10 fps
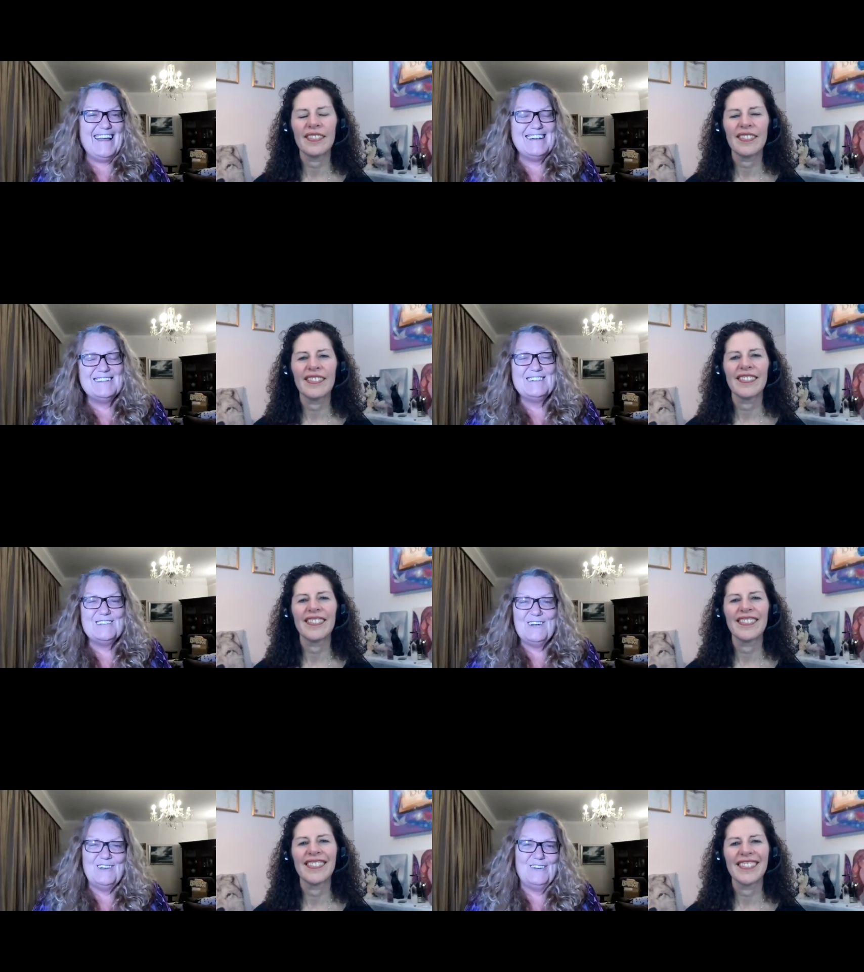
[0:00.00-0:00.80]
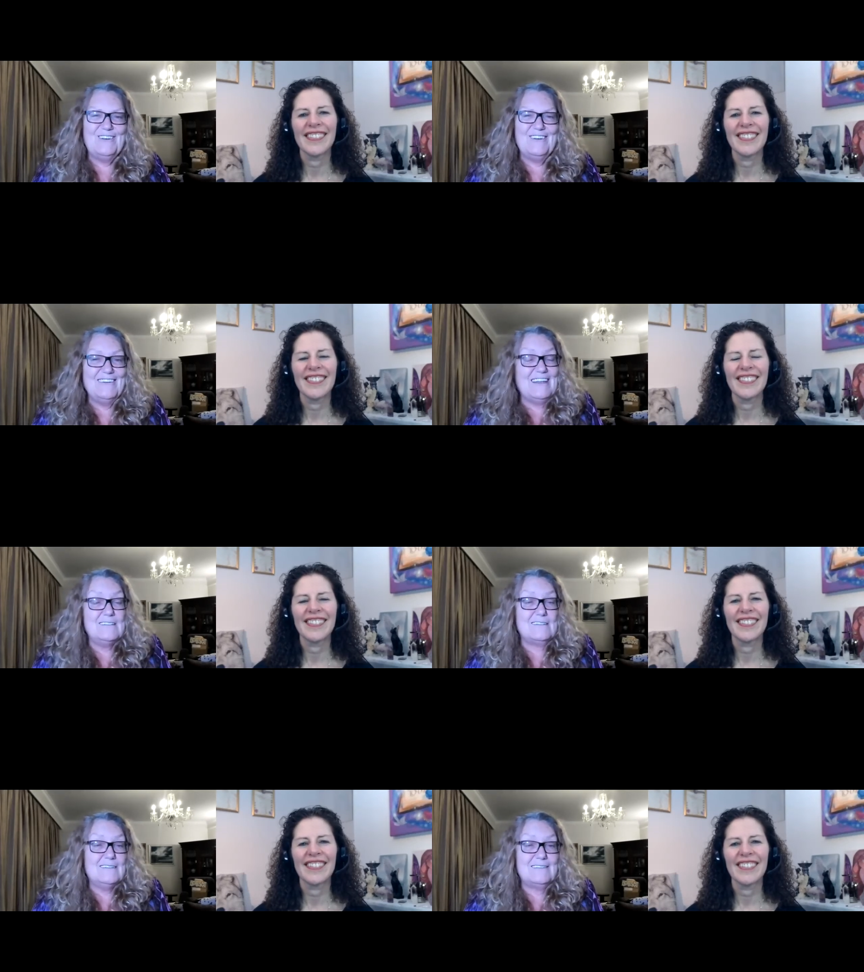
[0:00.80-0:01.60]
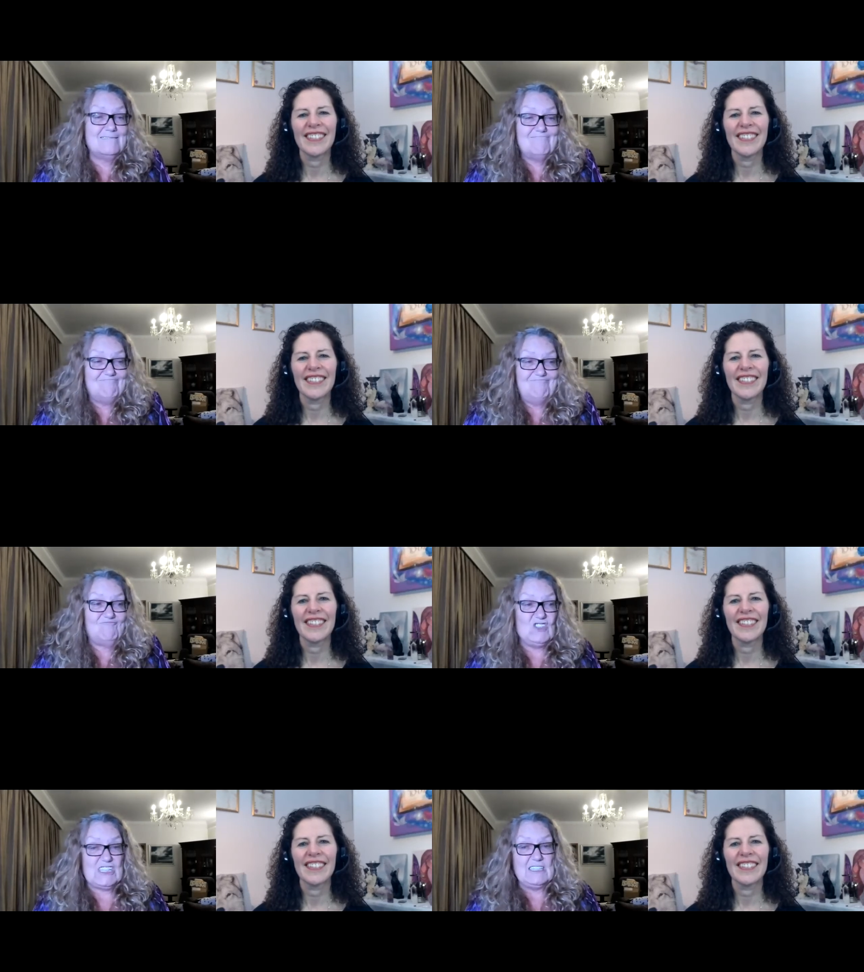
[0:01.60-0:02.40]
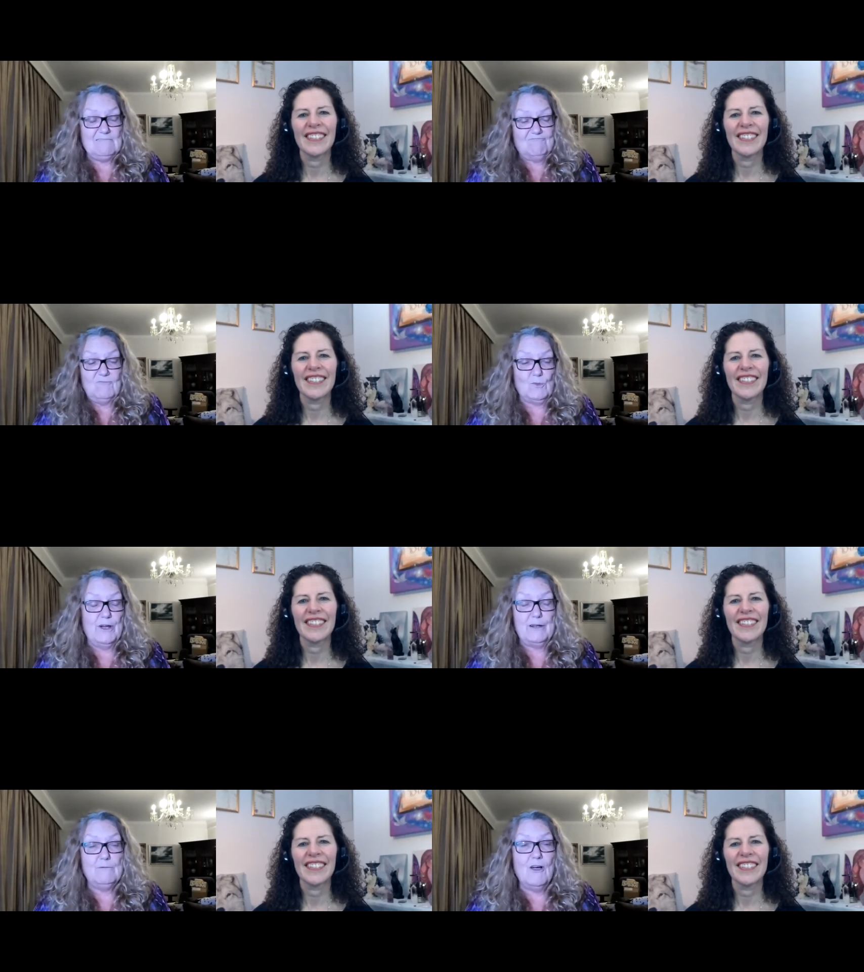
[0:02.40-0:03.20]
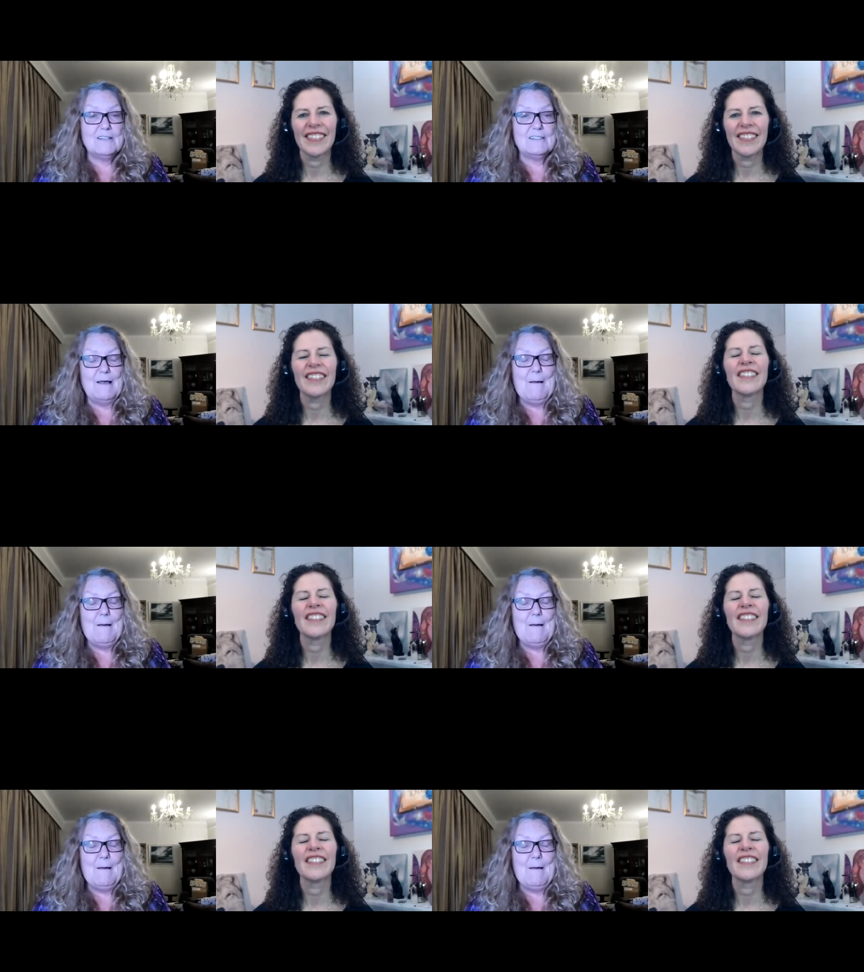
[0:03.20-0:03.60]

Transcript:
Speaker 1: and so that's just what it was.